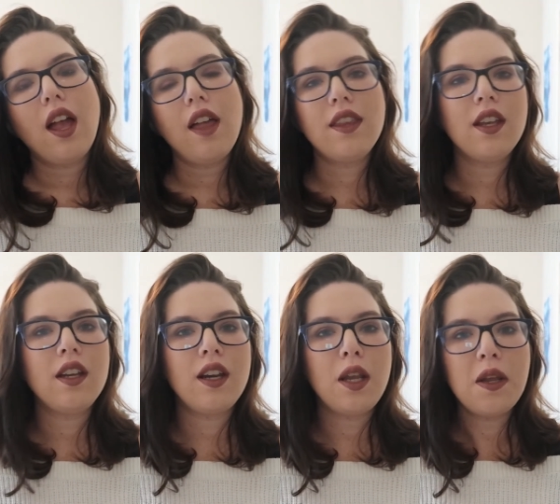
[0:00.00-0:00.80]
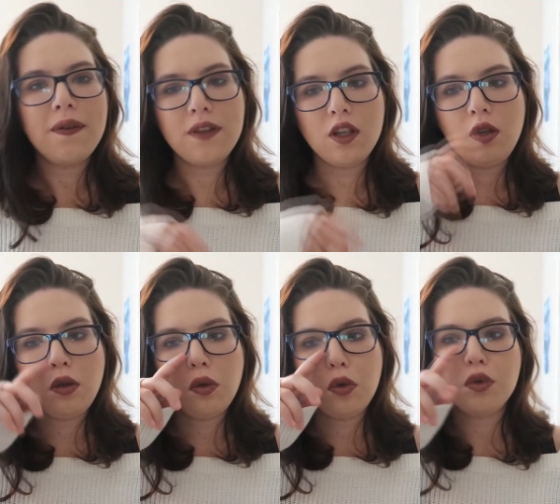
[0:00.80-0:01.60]
And then if
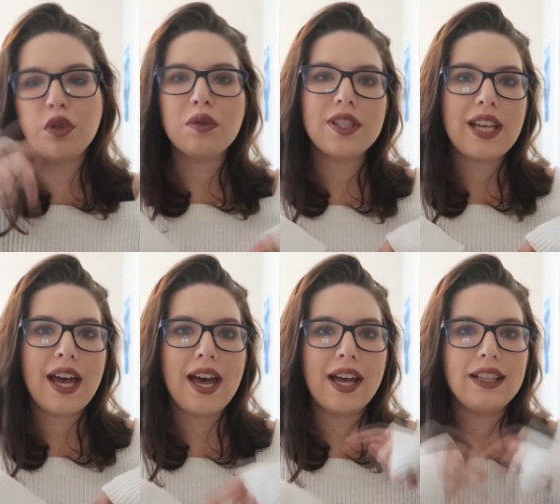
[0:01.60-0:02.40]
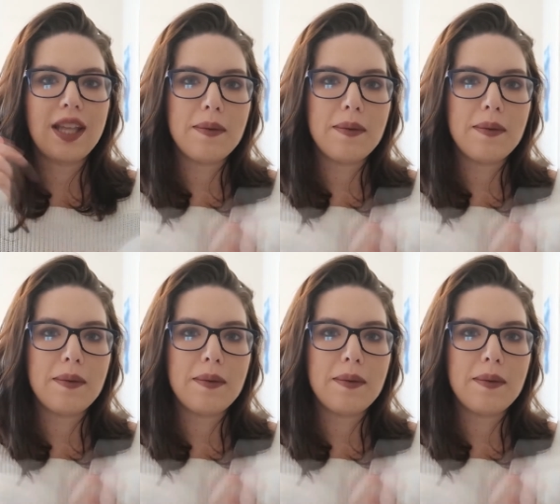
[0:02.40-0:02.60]
you do this tag,